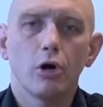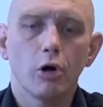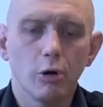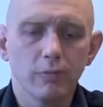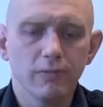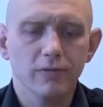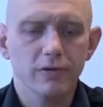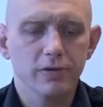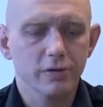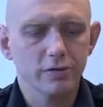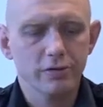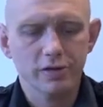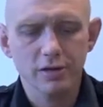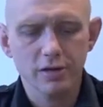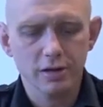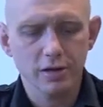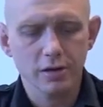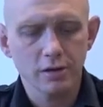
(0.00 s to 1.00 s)
Hopefully you're
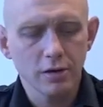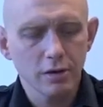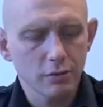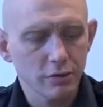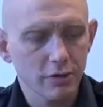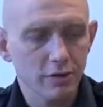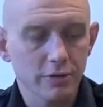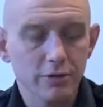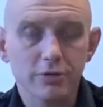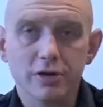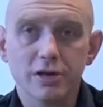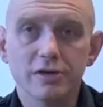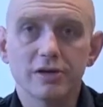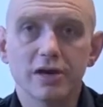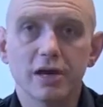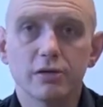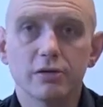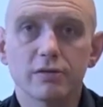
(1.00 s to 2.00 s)
dealing with a little
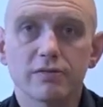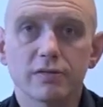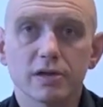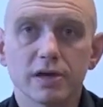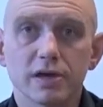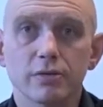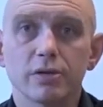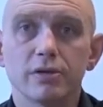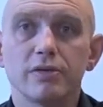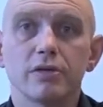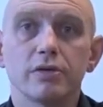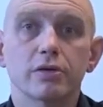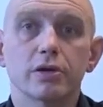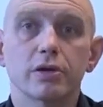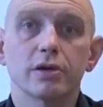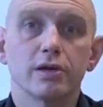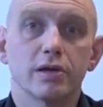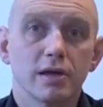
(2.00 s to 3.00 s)
container of liquid that you
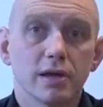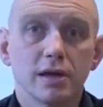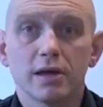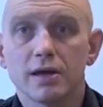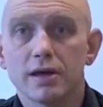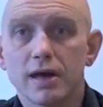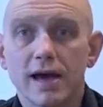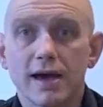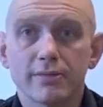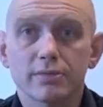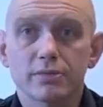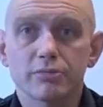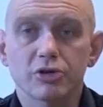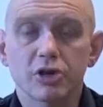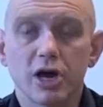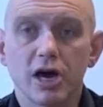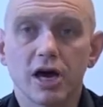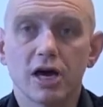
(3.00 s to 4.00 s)
can have some
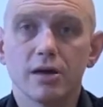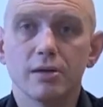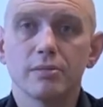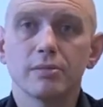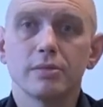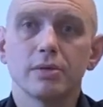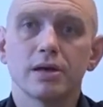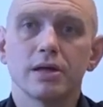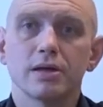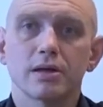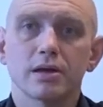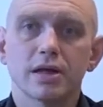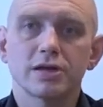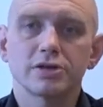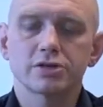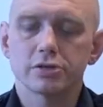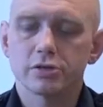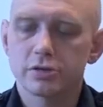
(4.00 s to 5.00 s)
time and
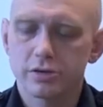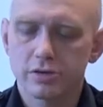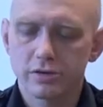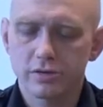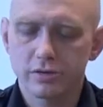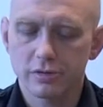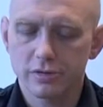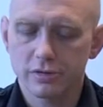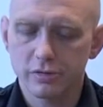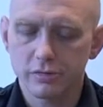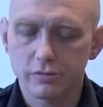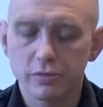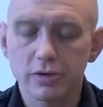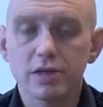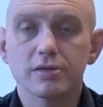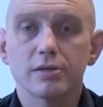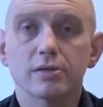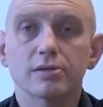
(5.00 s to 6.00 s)
leisure to
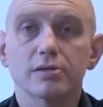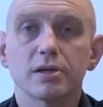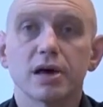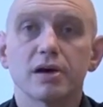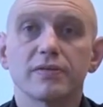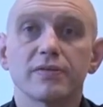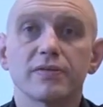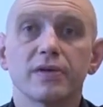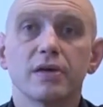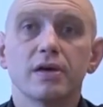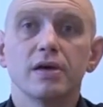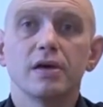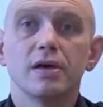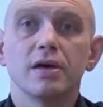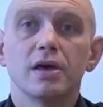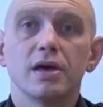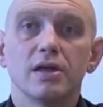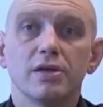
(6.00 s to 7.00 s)
read this stuff
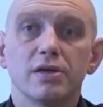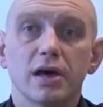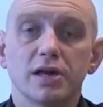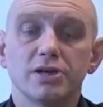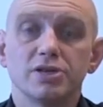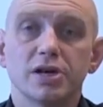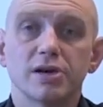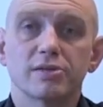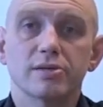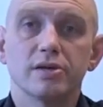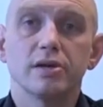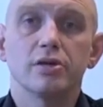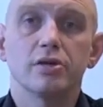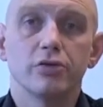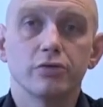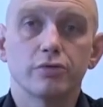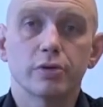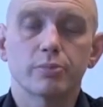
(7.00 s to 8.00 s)
and digest it
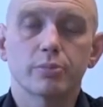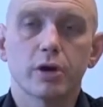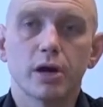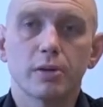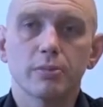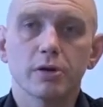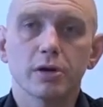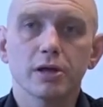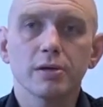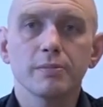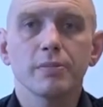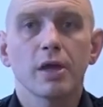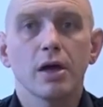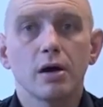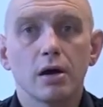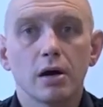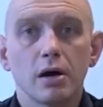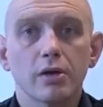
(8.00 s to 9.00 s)
and do it properly.
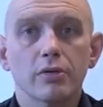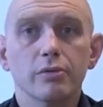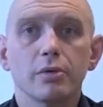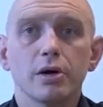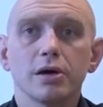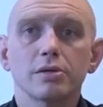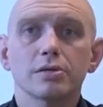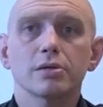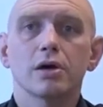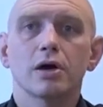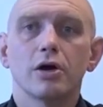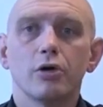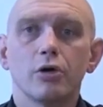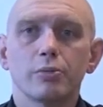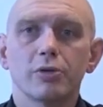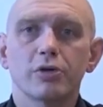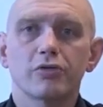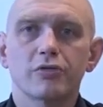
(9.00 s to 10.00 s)
Otherwise, I
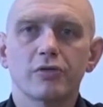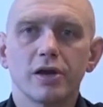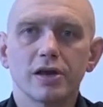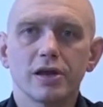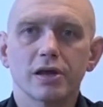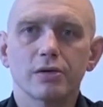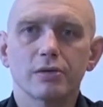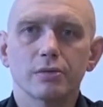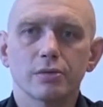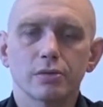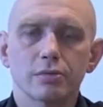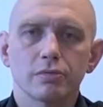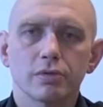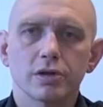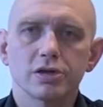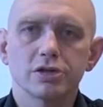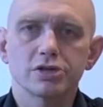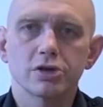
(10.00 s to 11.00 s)
hope your training was
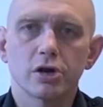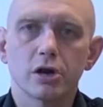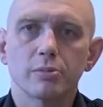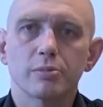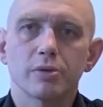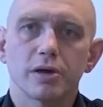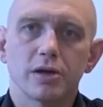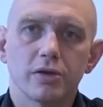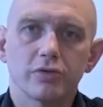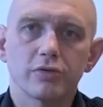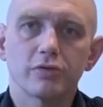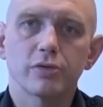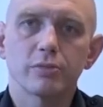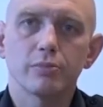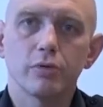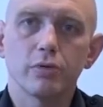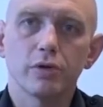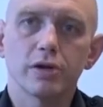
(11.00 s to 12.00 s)
really sharp and to the
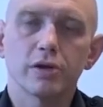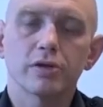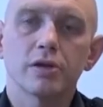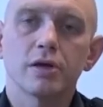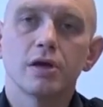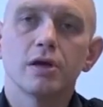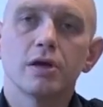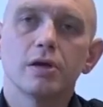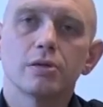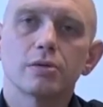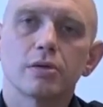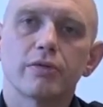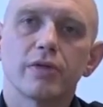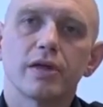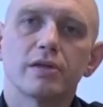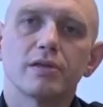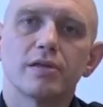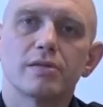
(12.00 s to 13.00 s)
point so
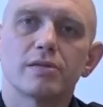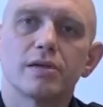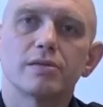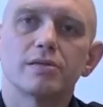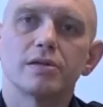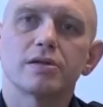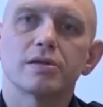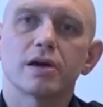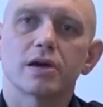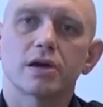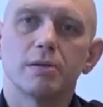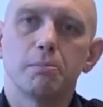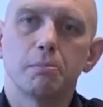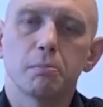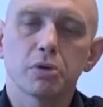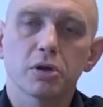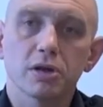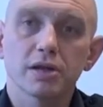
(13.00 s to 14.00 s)
that this isn't a
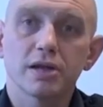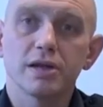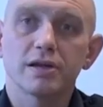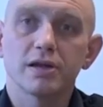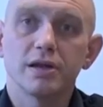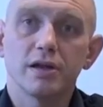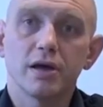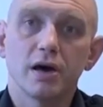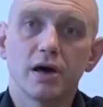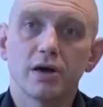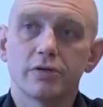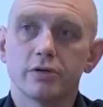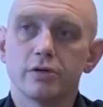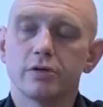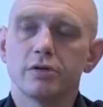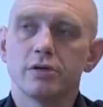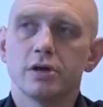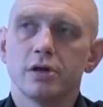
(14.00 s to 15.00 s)
complete and
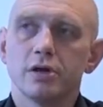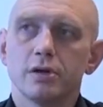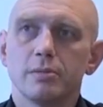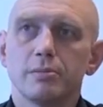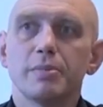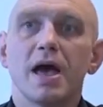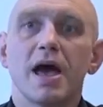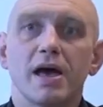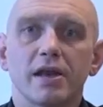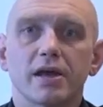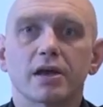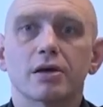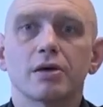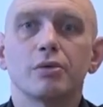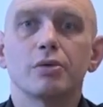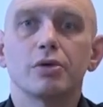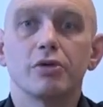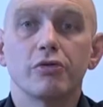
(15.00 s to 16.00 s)
utter panic
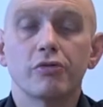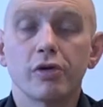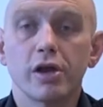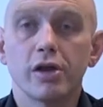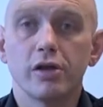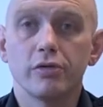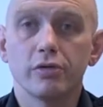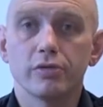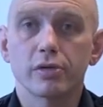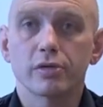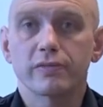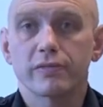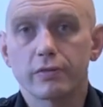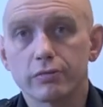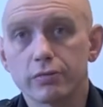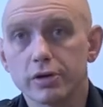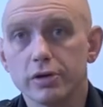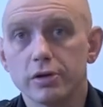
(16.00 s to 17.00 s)
when you're trying to do this
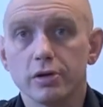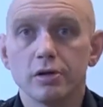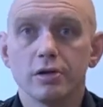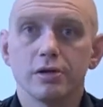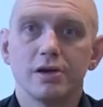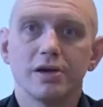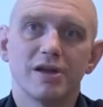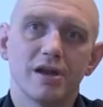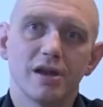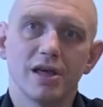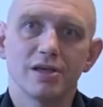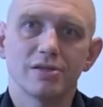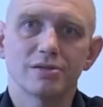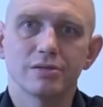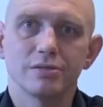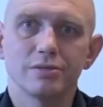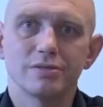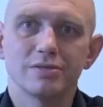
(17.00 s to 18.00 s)
for real in an A
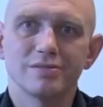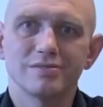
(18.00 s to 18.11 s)
suit.